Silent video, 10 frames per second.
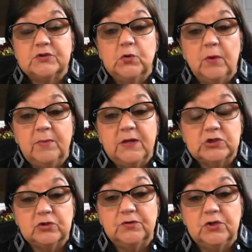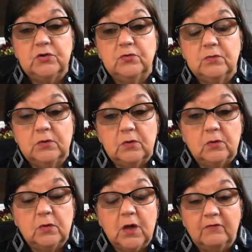So you want to make sure that you
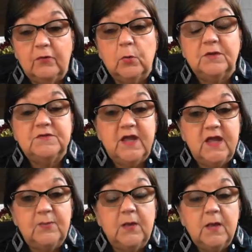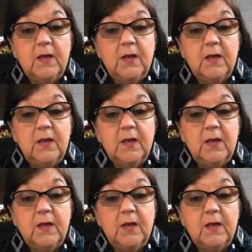cover it with tape,